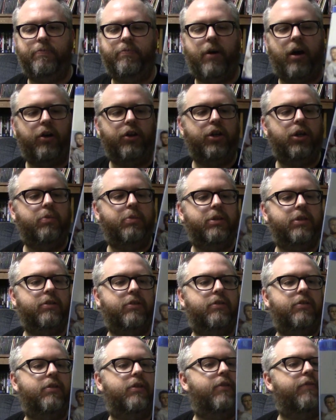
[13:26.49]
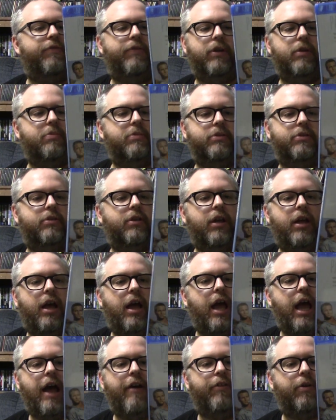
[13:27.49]
Paul Newman's films
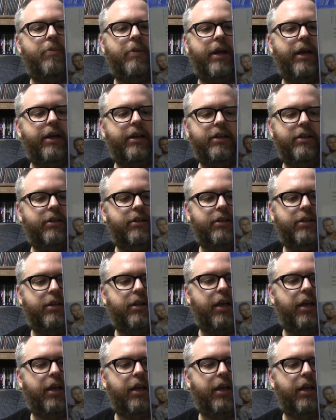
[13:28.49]
ever made.